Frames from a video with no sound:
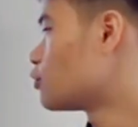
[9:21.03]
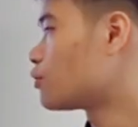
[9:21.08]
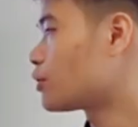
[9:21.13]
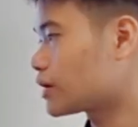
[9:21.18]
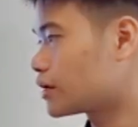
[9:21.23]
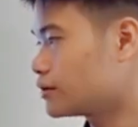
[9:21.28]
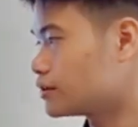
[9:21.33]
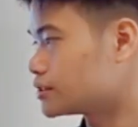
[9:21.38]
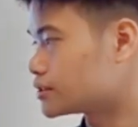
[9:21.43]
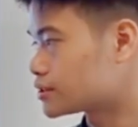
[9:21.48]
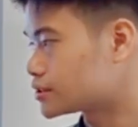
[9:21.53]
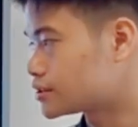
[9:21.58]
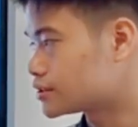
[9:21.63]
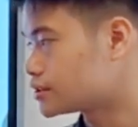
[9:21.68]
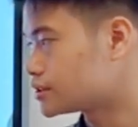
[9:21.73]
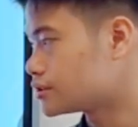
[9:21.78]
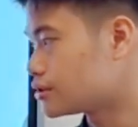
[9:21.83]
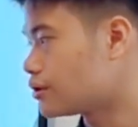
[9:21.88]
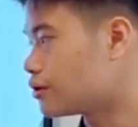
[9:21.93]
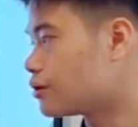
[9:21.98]
regulars
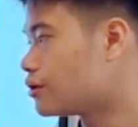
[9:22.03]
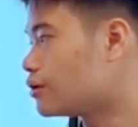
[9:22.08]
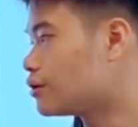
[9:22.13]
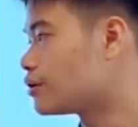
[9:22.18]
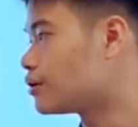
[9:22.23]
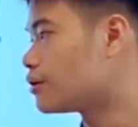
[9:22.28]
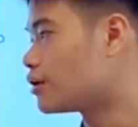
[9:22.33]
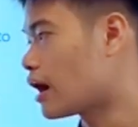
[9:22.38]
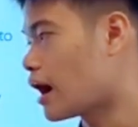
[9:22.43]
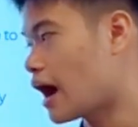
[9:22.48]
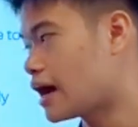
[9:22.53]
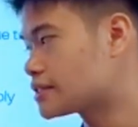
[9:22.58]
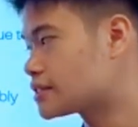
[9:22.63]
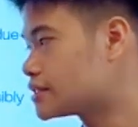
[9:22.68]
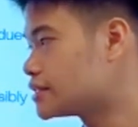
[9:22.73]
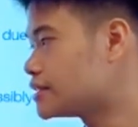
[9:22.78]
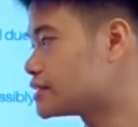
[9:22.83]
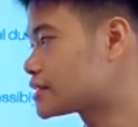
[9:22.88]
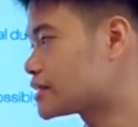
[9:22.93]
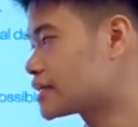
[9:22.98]
or
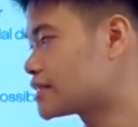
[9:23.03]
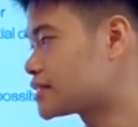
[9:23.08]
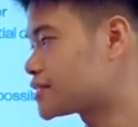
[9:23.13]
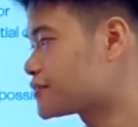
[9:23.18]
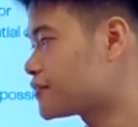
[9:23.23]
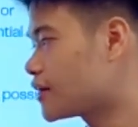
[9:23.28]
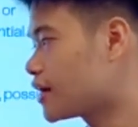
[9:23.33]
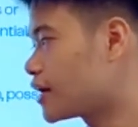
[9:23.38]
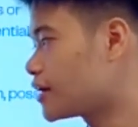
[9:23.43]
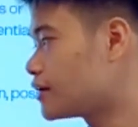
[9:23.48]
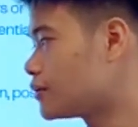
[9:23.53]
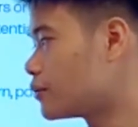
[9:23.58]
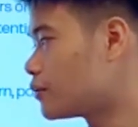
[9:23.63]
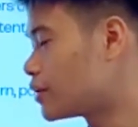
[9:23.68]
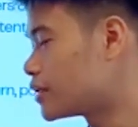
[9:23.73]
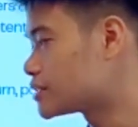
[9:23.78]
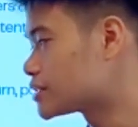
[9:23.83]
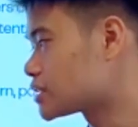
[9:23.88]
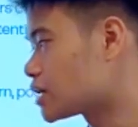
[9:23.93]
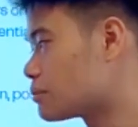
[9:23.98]
highly satisfied
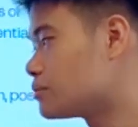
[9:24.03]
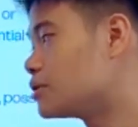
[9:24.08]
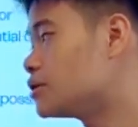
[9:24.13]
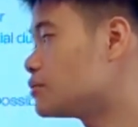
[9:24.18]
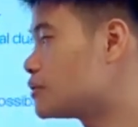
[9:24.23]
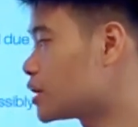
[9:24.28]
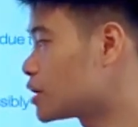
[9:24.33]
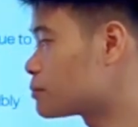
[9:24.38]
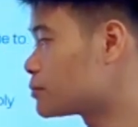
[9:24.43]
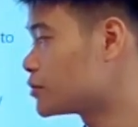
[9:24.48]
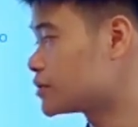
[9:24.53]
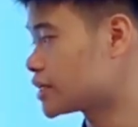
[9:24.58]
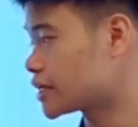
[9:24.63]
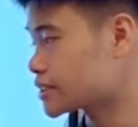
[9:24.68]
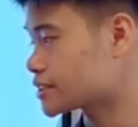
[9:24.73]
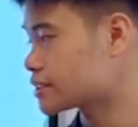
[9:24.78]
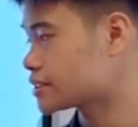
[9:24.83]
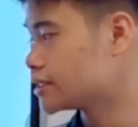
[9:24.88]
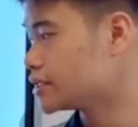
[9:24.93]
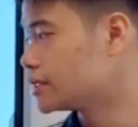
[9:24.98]
with some unique
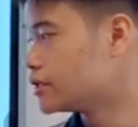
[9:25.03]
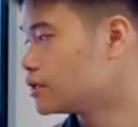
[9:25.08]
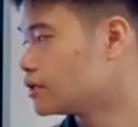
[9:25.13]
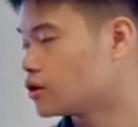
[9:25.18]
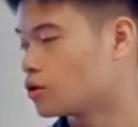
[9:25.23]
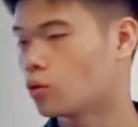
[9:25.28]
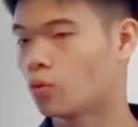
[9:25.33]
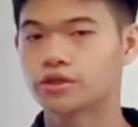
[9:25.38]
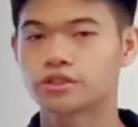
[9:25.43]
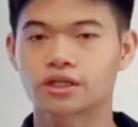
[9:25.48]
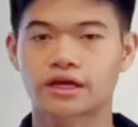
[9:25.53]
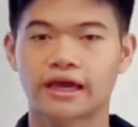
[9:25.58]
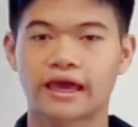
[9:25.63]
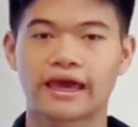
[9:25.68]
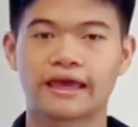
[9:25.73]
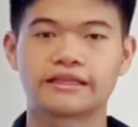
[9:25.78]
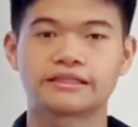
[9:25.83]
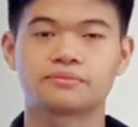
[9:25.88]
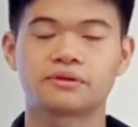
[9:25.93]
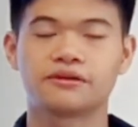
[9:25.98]
products which
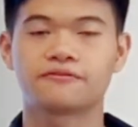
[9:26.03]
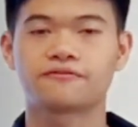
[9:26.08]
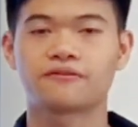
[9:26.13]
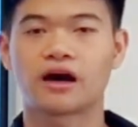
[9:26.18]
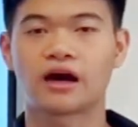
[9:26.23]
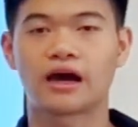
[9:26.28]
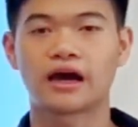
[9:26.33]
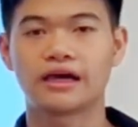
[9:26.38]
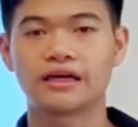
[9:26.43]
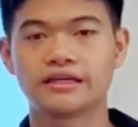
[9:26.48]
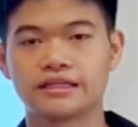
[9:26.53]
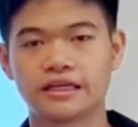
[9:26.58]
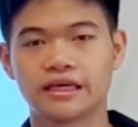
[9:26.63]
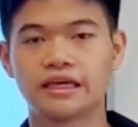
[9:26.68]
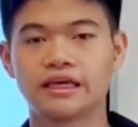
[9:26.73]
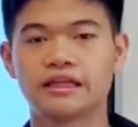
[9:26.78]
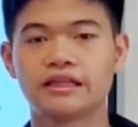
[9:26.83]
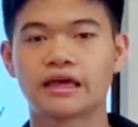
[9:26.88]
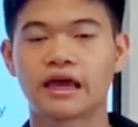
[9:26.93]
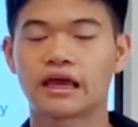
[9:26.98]
can't be found
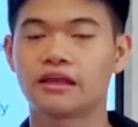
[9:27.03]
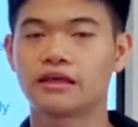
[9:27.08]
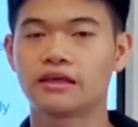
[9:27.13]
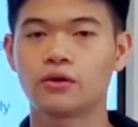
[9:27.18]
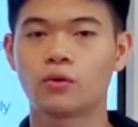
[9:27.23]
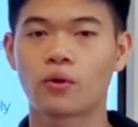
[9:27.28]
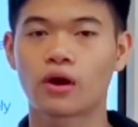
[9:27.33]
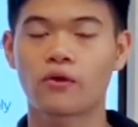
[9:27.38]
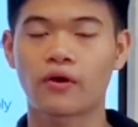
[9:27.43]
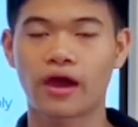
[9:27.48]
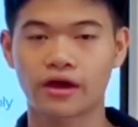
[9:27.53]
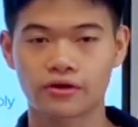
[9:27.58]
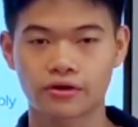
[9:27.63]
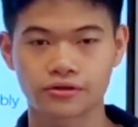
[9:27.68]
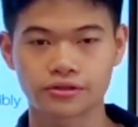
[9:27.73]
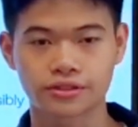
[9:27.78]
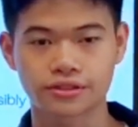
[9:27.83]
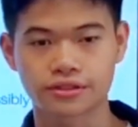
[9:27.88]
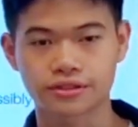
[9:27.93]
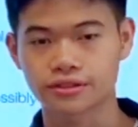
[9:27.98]
in anywhere
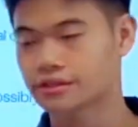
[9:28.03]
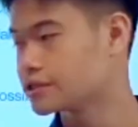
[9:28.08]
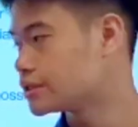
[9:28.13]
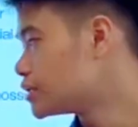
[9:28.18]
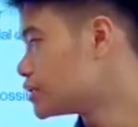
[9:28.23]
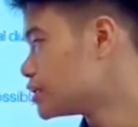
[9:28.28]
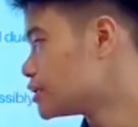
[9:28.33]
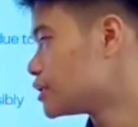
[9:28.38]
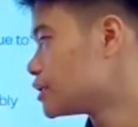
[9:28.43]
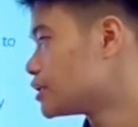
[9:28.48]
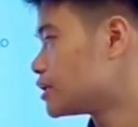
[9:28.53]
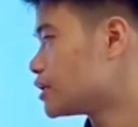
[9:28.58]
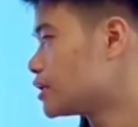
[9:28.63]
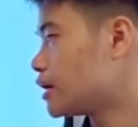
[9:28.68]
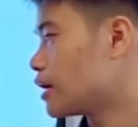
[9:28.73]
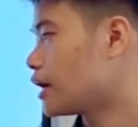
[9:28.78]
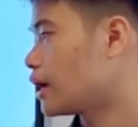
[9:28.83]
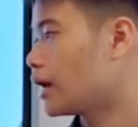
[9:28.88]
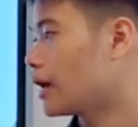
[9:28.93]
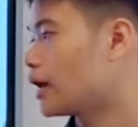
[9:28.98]
else.
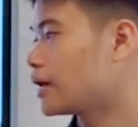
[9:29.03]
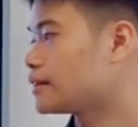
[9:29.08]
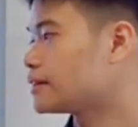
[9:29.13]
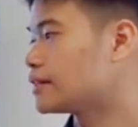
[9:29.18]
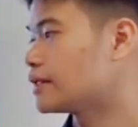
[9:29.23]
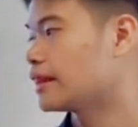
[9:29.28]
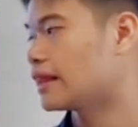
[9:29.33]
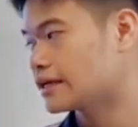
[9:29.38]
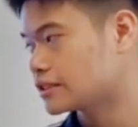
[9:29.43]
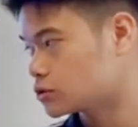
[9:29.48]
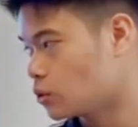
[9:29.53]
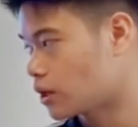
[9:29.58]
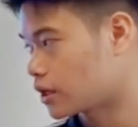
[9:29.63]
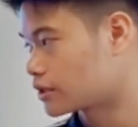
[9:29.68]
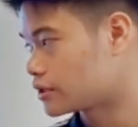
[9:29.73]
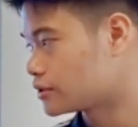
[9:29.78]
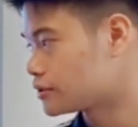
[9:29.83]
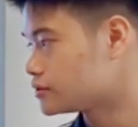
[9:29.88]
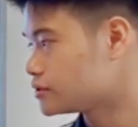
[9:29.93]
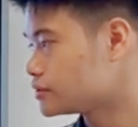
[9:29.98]
And the last one
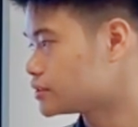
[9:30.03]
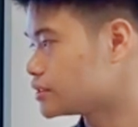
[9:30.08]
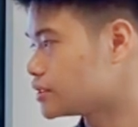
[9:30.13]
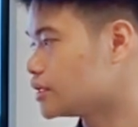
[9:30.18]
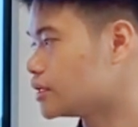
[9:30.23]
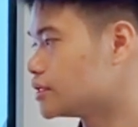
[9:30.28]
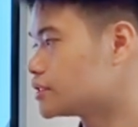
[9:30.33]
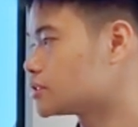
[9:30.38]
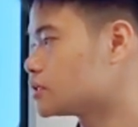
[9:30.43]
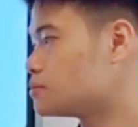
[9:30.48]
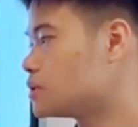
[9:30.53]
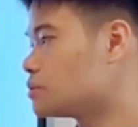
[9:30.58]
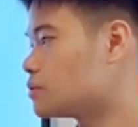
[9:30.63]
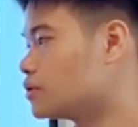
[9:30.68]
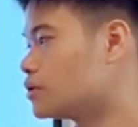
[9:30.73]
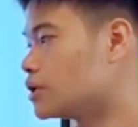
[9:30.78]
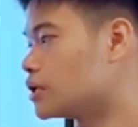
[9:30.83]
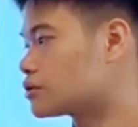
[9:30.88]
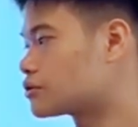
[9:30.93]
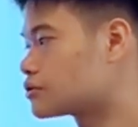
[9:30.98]
is the
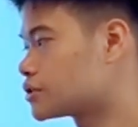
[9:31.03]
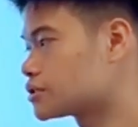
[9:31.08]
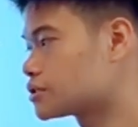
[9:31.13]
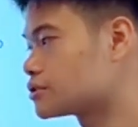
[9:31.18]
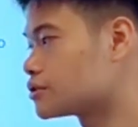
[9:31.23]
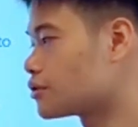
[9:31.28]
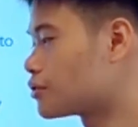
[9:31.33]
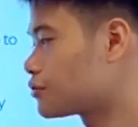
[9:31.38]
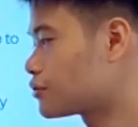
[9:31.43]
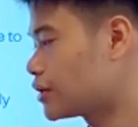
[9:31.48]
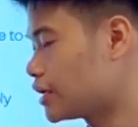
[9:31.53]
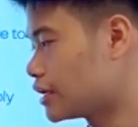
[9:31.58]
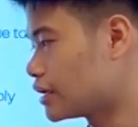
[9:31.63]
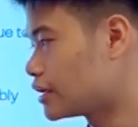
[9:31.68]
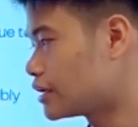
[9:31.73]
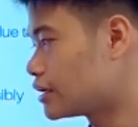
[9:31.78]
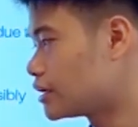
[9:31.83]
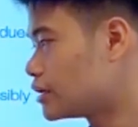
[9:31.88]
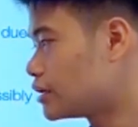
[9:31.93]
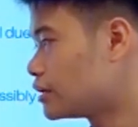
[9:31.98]
people in cluster 3.
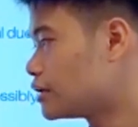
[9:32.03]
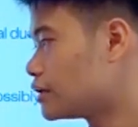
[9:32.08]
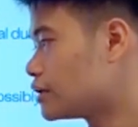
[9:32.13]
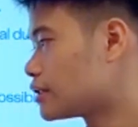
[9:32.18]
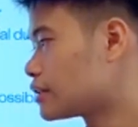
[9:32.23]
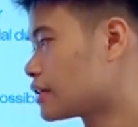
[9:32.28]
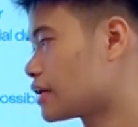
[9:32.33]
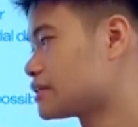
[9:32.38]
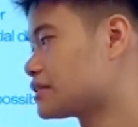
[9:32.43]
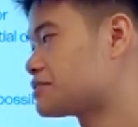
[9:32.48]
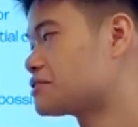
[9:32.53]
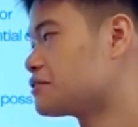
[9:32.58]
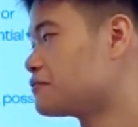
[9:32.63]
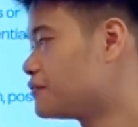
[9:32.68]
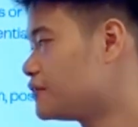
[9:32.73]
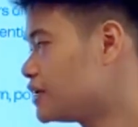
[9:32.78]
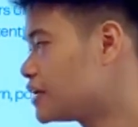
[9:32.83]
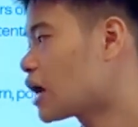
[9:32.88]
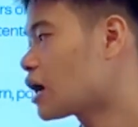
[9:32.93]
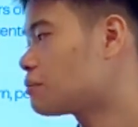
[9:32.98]
That is the
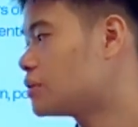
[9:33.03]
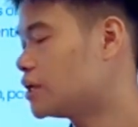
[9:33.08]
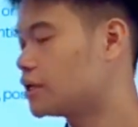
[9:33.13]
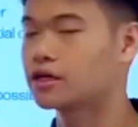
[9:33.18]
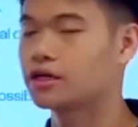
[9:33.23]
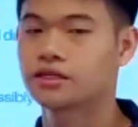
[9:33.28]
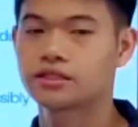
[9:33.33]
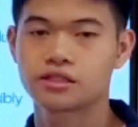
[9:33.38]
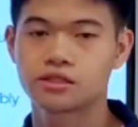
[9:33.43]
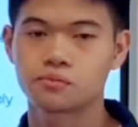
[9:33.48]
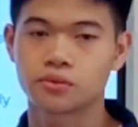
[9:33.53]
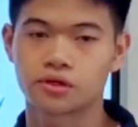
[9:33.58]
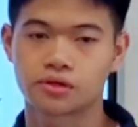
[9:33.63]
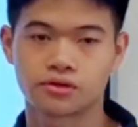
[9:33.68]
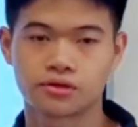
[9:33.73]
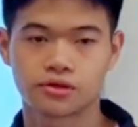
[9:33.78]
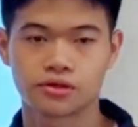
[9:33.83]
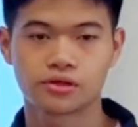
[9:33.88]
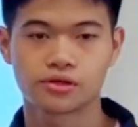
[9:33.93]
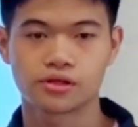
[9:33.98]
VIP customer.
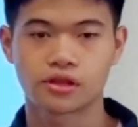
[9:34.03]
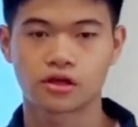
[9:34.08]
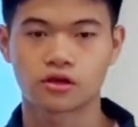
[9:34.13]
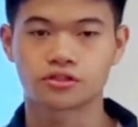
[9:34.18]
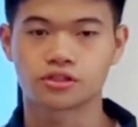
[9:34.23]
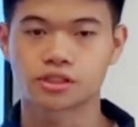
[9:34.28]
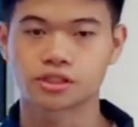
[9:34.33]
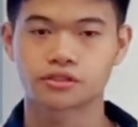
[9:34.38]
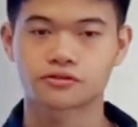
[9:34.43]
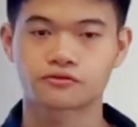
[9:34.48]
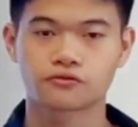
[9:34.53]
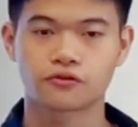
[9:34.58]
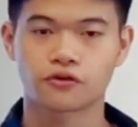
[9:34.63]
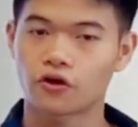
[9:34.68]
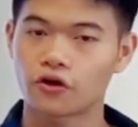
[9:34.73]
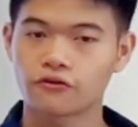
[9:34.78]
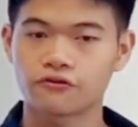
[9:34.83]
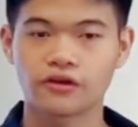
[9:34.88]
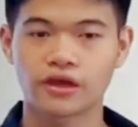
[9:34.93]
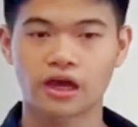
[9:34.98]
There are just
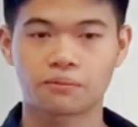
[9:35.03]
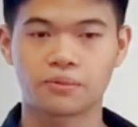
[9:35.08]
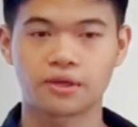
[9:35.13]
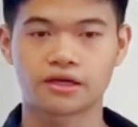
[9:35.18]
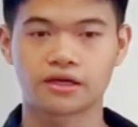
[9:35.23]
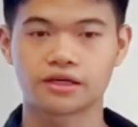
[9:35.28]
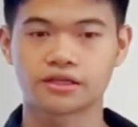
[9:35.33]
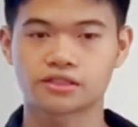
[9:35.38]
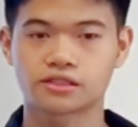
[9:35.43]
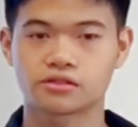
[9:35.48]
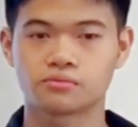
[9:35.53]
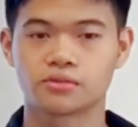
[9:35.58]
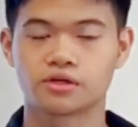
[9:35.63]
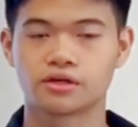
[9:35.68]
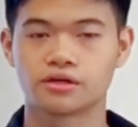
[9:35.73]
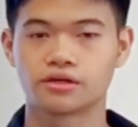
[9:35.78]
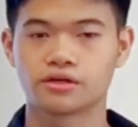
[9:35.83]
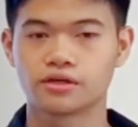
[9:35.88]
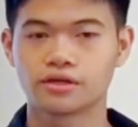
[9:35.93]
4 VIP customers.